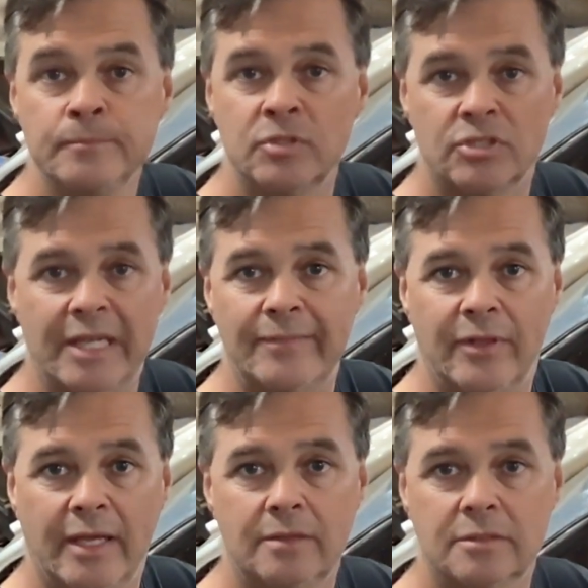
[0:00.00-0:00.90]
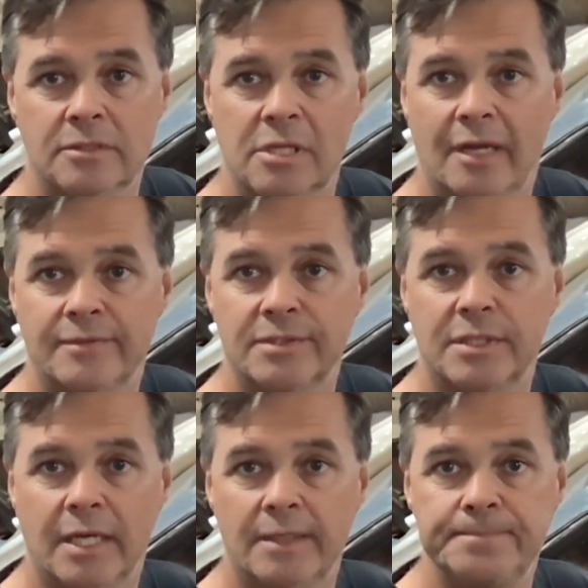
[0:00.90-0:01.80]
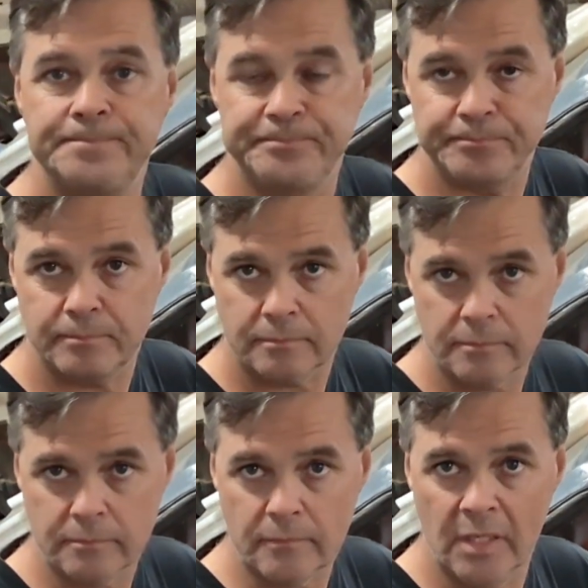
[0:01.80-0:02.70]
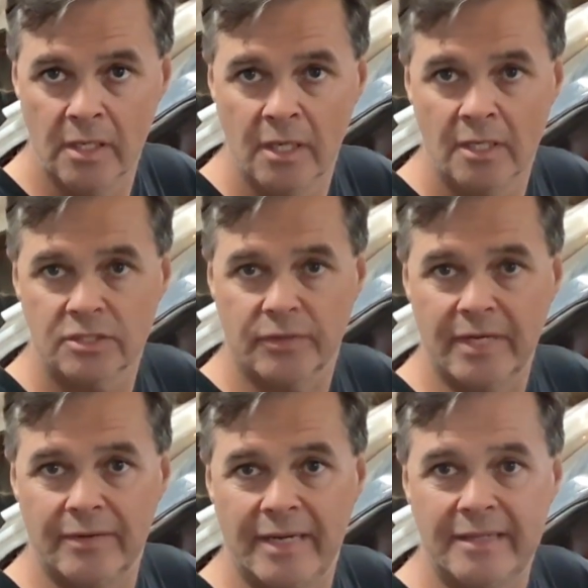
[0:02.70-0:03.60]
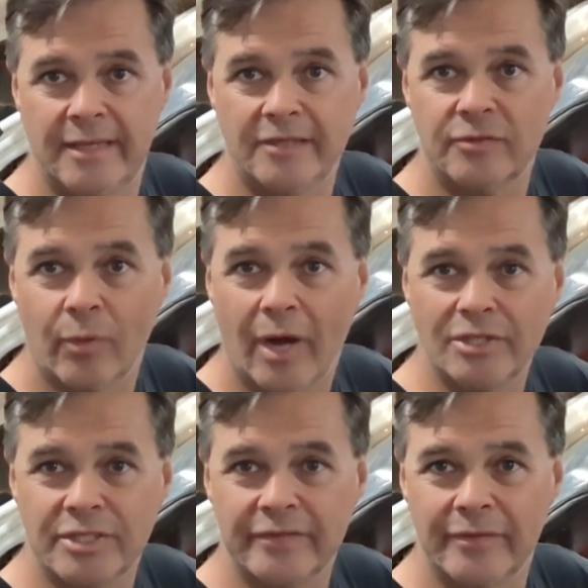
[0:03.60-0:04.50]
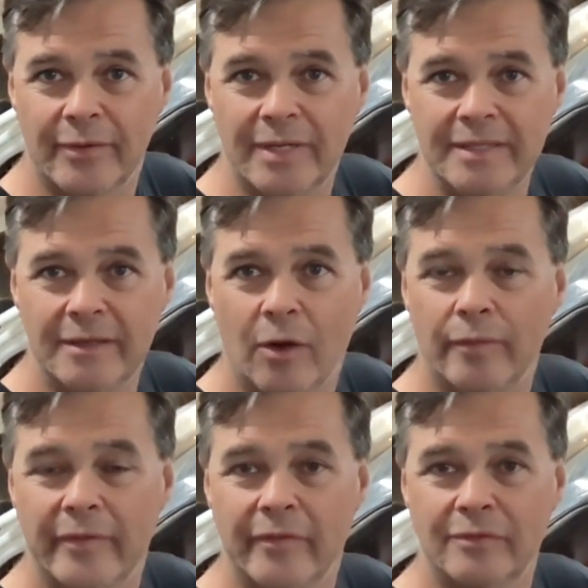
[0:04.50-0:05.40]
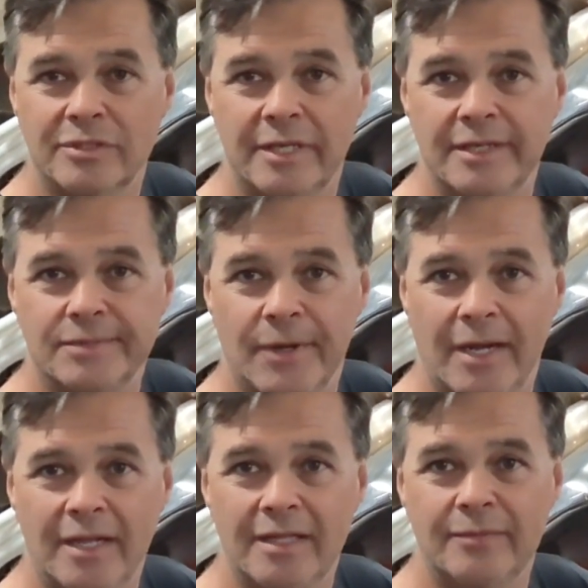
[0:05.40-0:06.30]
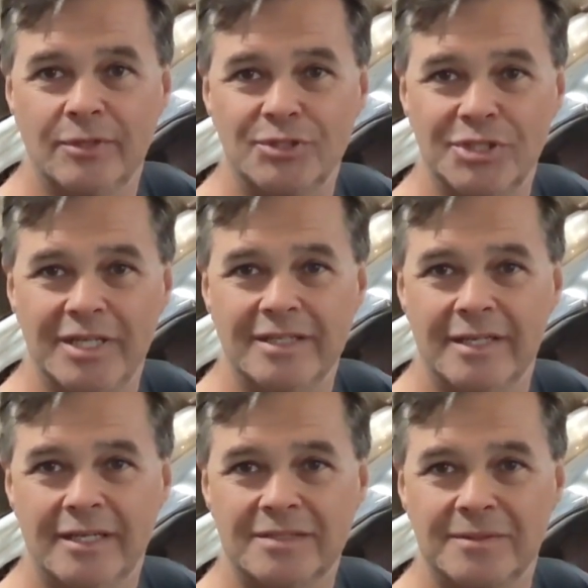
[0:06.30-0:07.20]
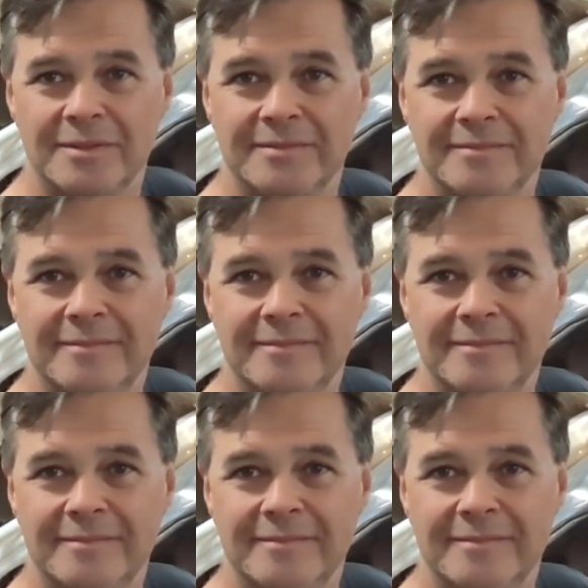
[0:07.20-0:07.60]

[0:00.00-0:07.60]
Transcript: The same thing, just the opposite side. So anyway, thanks for watching everyone. I hope everyone stays well and we'll see you in the next one.